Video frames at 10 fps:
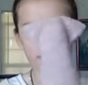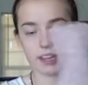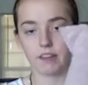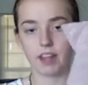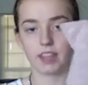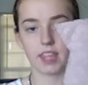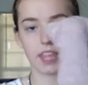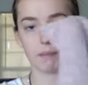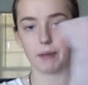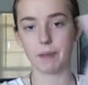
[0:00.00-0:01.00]
and everything.
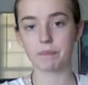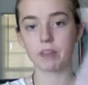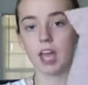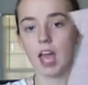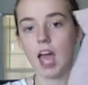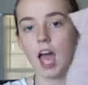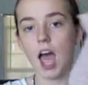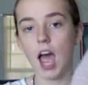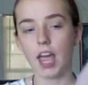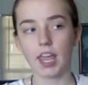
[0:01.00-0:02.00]
But
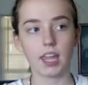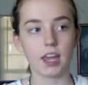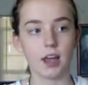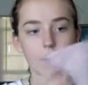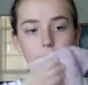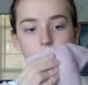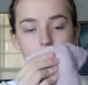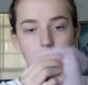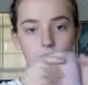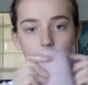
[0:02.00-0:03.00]
I
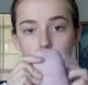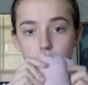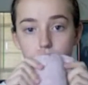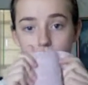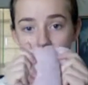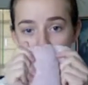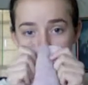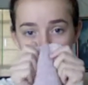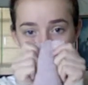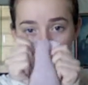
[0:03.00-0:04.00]
really like
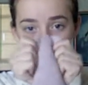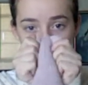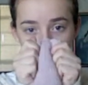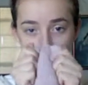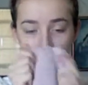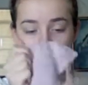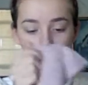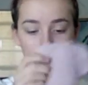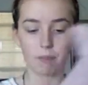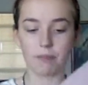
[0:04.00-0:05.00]
the little fins at the
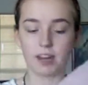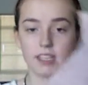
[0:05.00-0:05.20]
top, and I